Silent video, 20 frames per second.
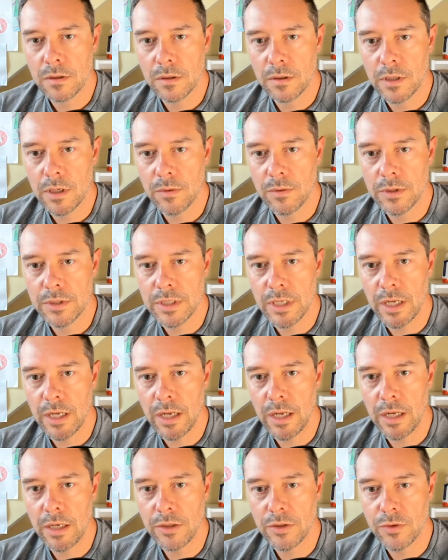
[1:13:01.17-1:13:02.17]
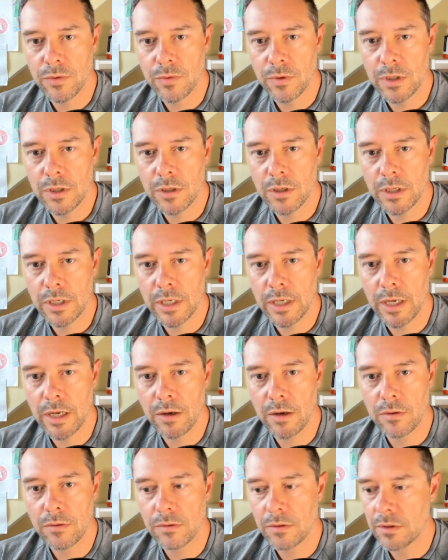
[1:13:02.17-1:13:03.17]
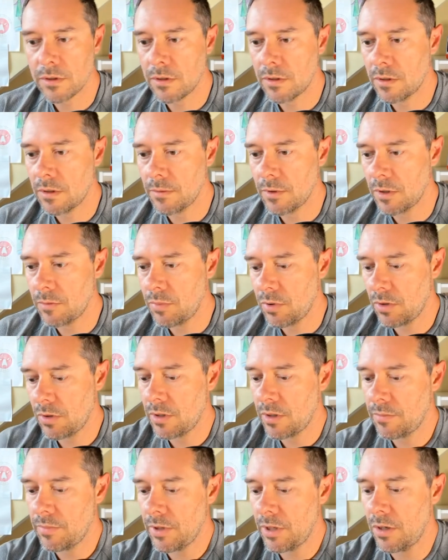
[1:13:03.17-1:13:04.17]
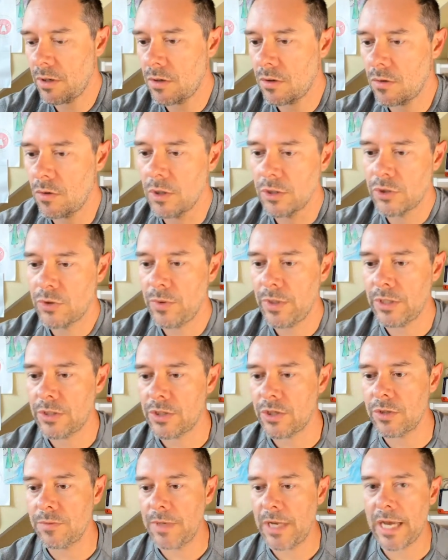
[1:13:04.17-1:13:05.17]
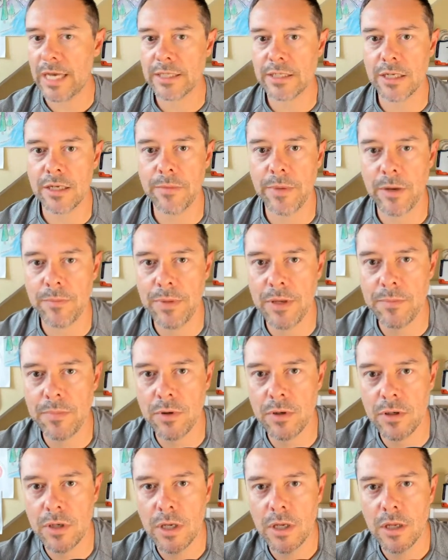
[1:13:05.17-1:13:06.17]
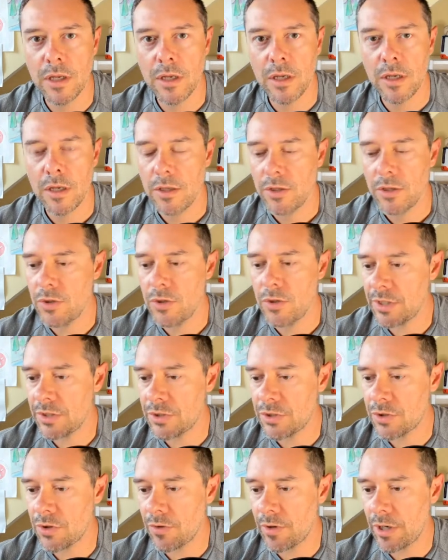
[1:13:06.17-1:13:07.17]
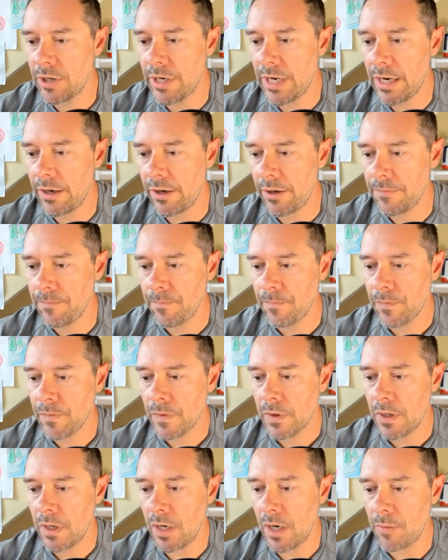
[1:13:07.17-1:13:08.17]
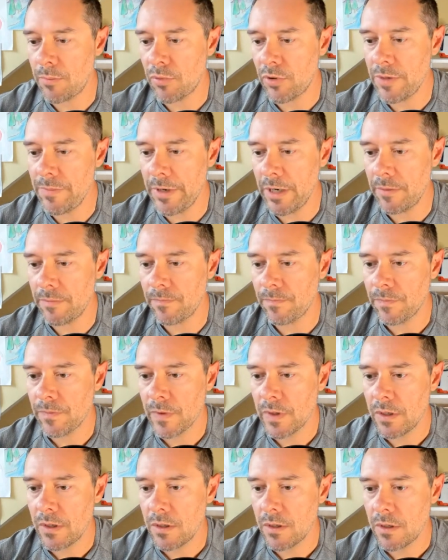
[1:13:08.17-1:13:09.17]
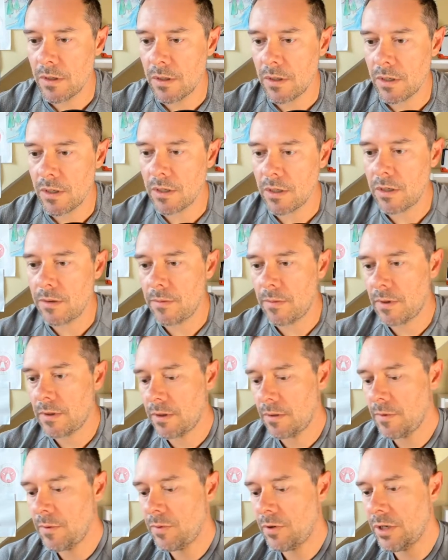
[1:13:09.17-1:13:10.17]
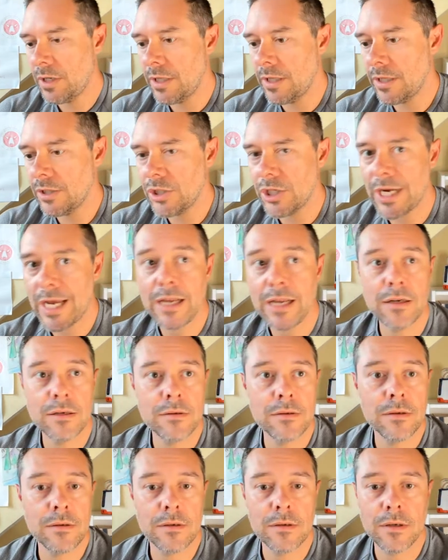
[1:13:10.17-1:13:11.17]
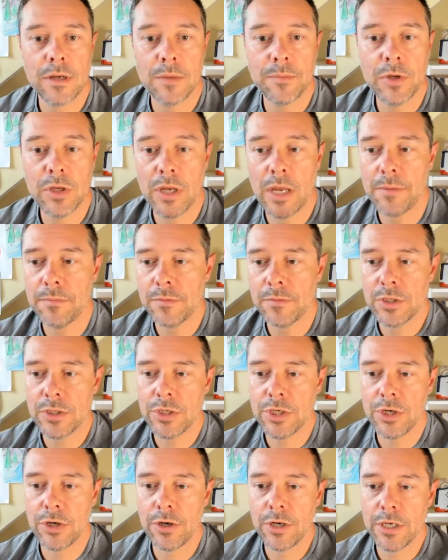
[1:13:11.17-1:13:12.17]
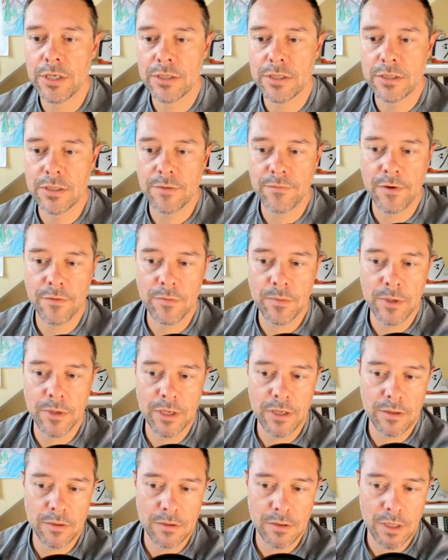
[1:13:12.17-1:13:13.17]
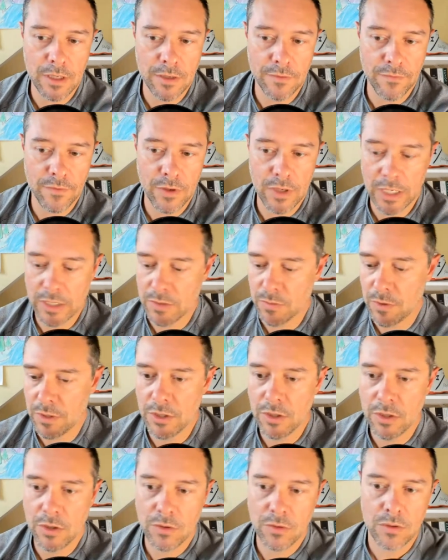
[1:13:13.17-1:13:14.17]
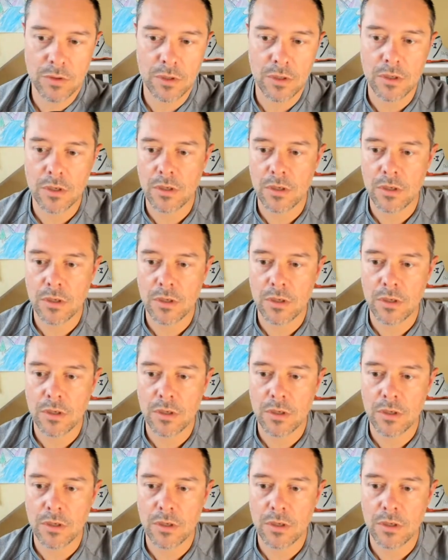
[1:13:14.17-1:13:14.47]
There was a Twitter account. I'm going to pull it up here, or a tweet, excuse me, asking about people using sorare data premium. Let me put it in the chat. I'm just curious if everybody, if you guys want to go